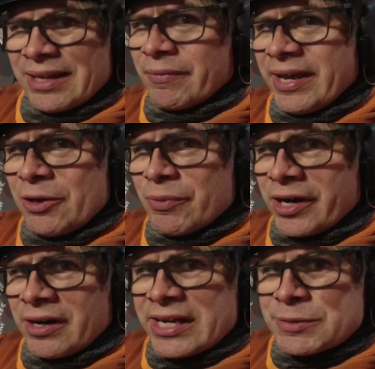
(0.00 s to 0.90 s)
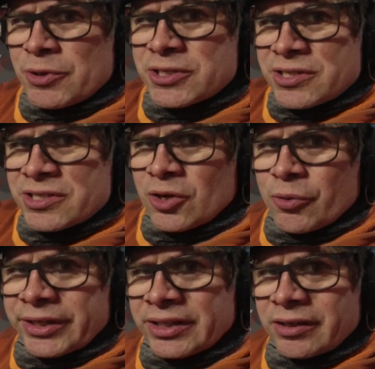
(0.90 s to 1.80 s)
any anywhere nice position
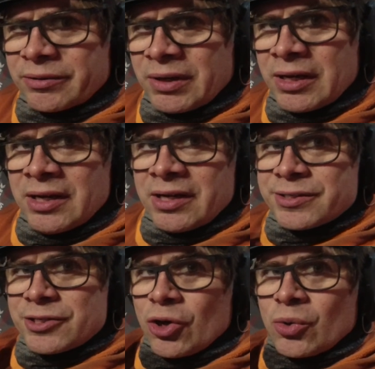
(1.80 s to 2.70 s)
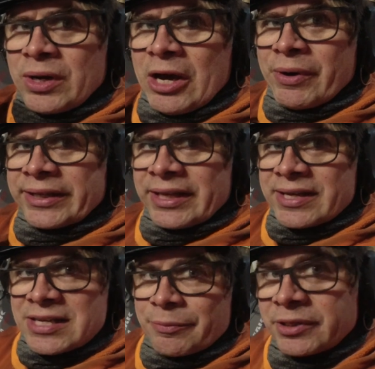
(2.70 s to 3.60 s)
over here. So now I
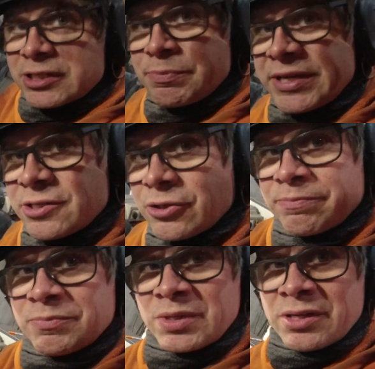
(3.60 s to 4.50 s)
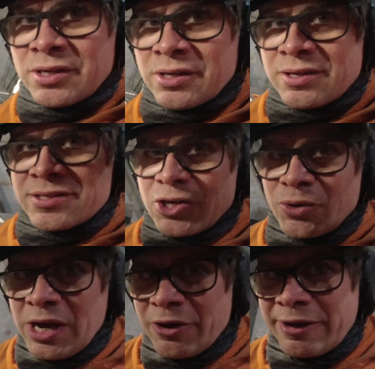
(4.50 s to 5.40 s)
take something special.
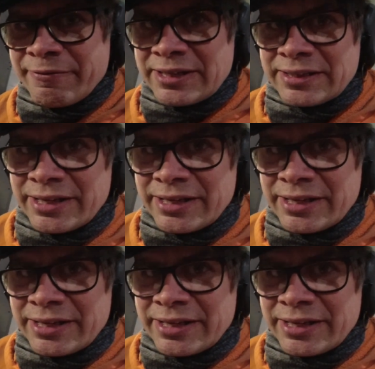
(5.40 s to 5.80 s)
So now I will